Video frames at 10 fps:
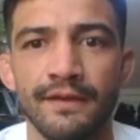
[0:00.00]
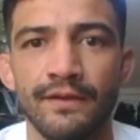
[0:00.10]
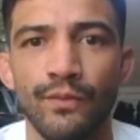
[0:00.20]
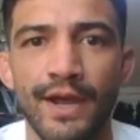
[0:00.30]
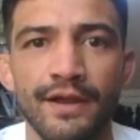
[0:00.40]

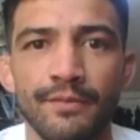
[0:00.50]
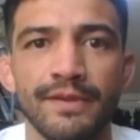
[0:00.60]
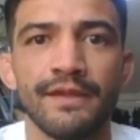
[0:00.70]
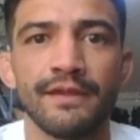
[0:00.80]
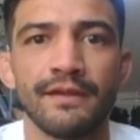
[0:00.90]
why not
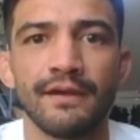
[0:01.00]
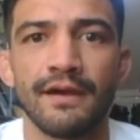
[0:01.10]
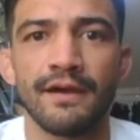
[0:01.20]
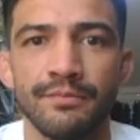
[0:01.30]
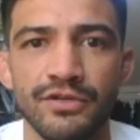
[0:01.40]
be
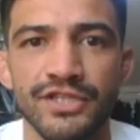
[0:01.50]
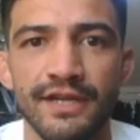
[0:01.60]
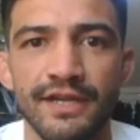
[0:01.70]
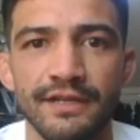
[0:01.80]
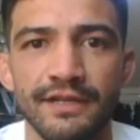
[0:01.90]
100%
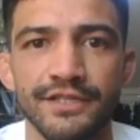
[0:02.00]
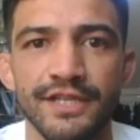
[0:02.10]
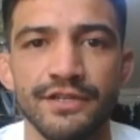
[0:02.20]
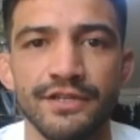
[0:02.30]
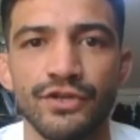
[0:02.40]
in and
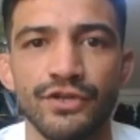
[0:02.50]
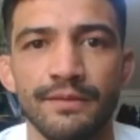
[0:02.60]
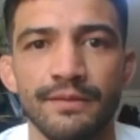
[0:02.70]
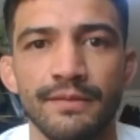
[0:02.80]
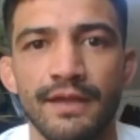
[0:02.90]
chasing your
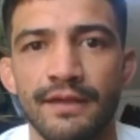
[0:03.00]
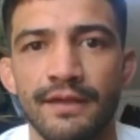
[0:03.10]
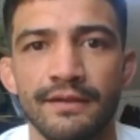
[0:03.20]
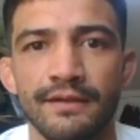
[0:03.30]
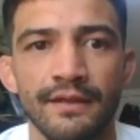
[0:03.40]
dream
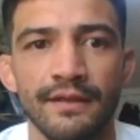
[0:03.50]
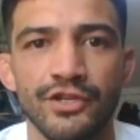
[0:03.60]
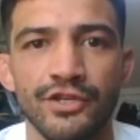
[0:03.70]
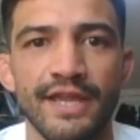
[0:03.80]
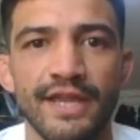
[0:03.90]
and
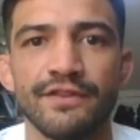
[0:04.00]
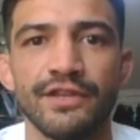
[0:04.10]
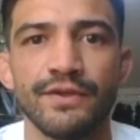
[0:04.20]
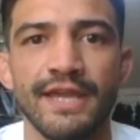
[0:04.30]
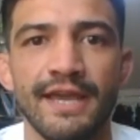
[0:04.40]
doing everything
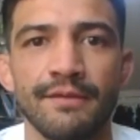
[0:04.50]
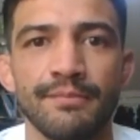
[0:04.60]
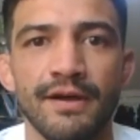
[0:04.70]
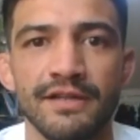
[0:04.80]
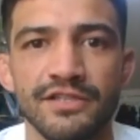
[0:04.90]
you can
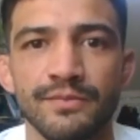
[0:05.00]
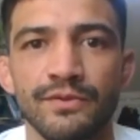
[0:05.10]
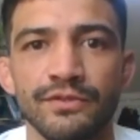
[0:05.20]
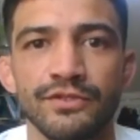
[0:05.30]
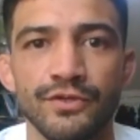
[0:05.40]

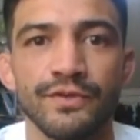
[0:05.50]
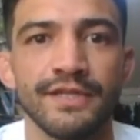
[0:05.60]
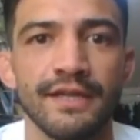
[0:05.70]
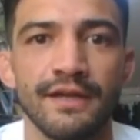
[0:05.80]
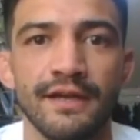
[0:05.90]
possible to
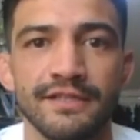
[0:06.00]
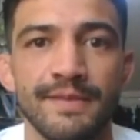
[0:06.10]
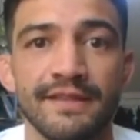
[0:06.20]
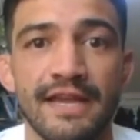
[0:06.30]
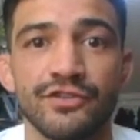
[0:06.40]

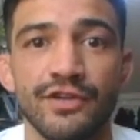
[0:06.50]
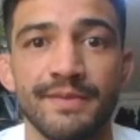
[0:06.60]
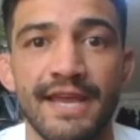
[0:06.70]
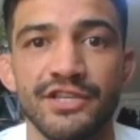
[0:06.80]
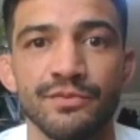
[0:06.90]
make that dream
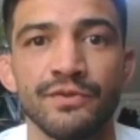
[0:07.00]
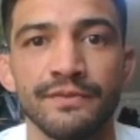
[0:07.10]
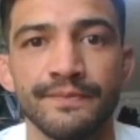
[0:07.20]
tangible.